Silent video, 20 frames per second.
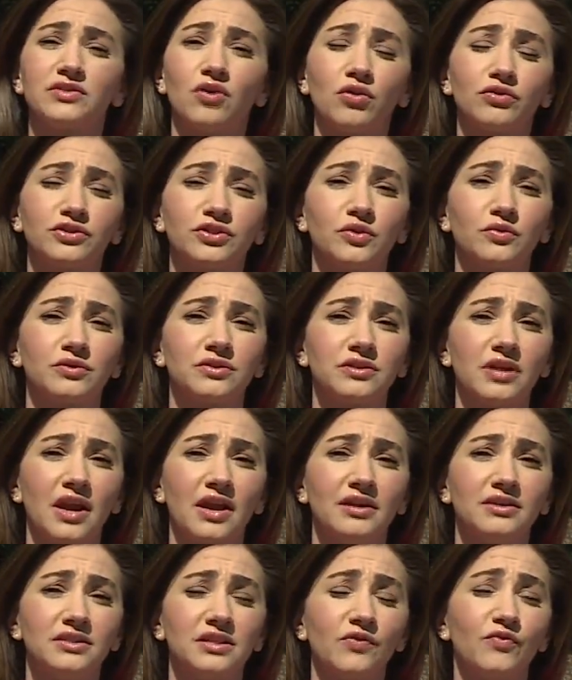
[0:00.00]
also
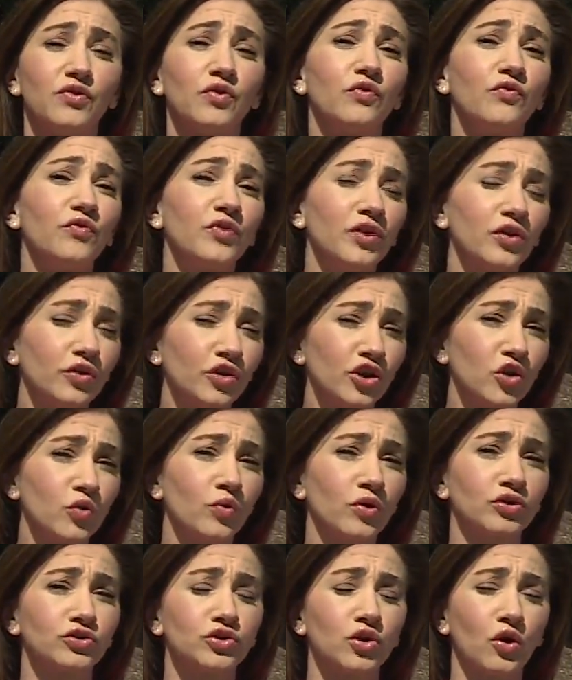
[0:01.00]
says if you feel you
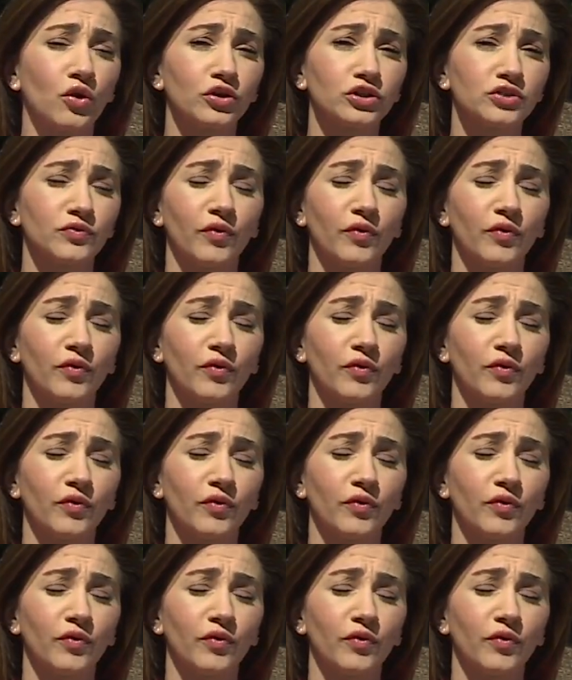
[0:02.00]
were charged